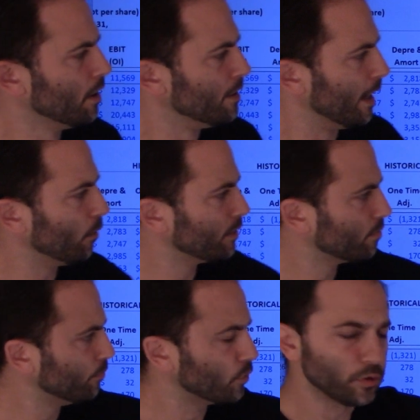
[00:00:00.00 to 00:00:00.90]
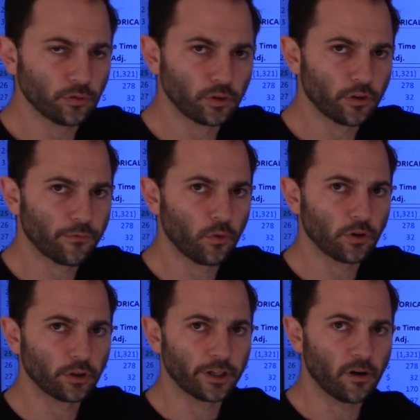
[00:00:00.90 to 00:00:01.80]
Now let's
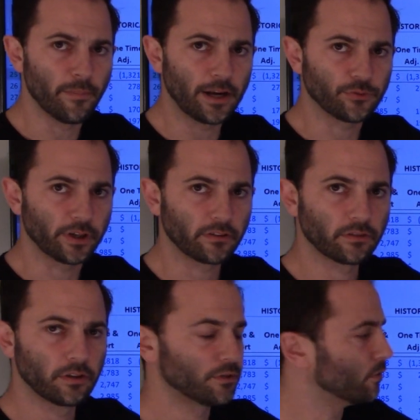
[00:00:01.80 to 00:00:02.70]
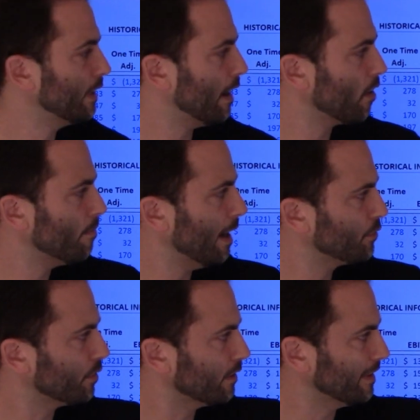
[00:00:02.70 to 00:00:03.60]
look at our metrics. So now our
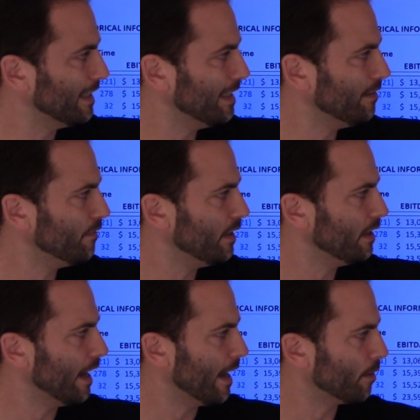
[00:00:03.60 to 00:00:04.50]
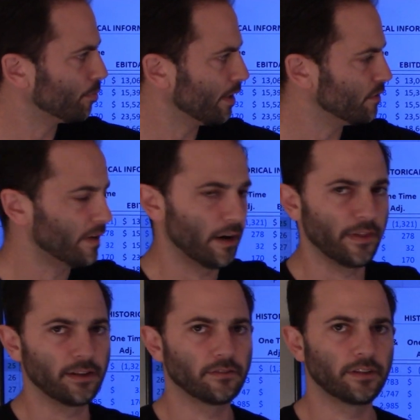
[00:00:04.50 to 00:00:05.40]
metrics, EV to enterprise value,
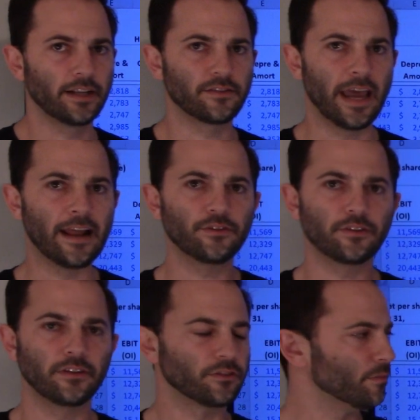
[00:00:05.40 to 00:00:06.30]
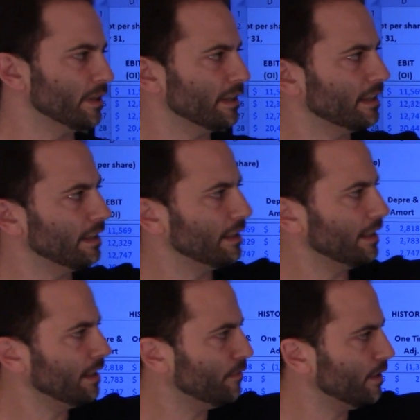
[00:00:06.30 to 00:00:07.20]
that's EV to
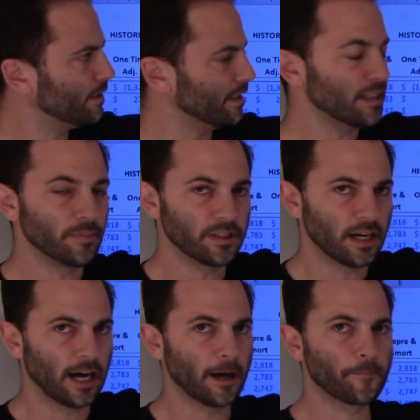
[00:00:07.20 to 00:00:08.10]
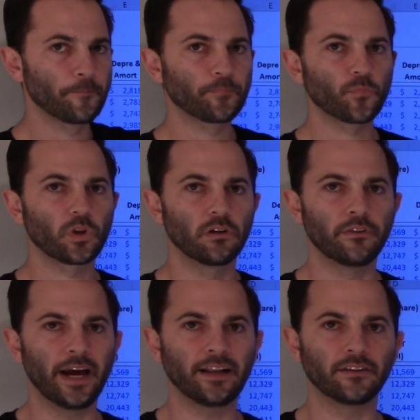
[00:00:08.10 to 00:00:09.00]
EBITDA.
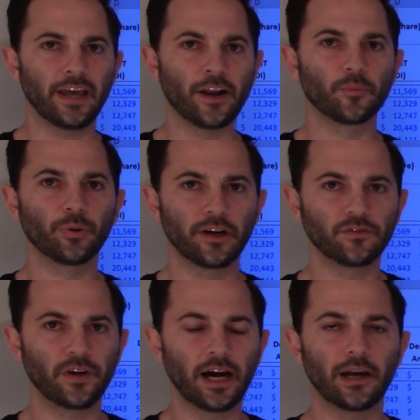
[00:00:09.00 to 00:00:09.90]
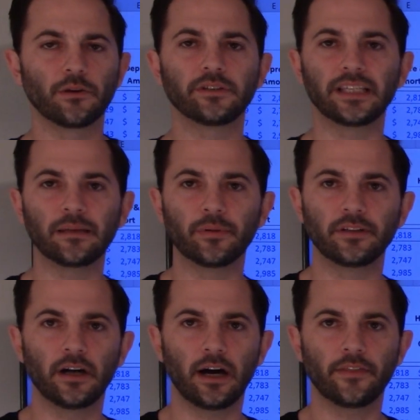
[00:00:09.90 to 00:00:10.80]
That is enterprise value to
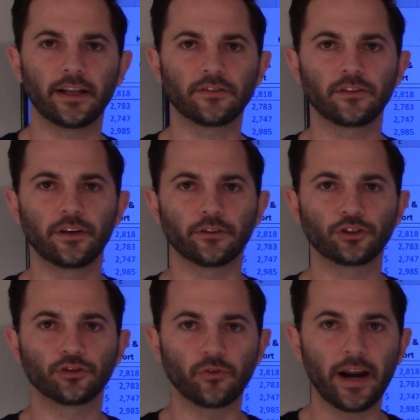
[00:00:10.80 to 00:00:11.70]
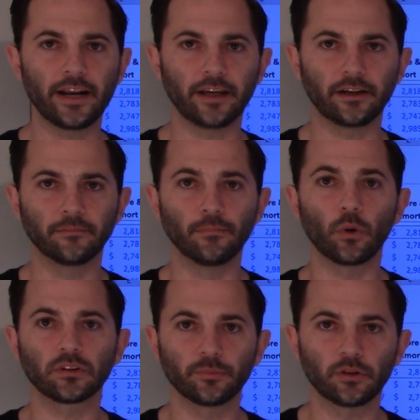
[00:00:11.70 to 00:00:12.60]
EBITDA. That's their trading
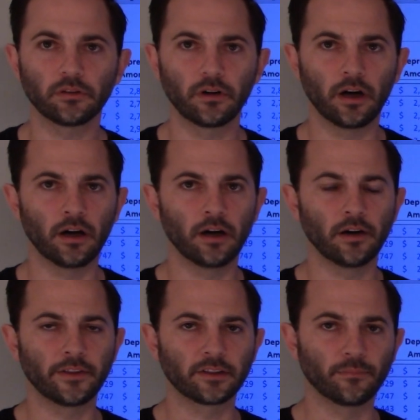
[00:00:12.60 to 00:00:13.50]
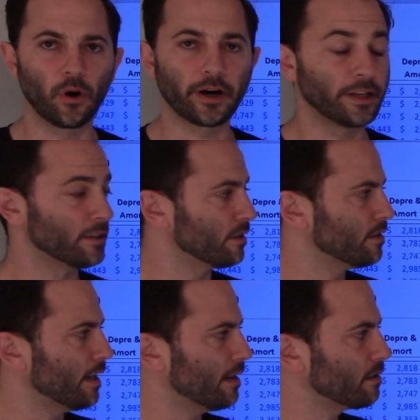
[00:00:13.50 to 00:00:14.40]
multiple that the market has
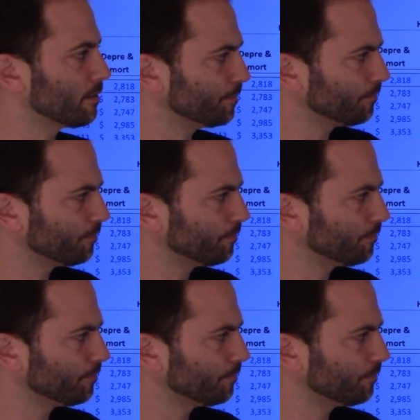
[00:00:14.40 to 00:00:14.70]
assessed.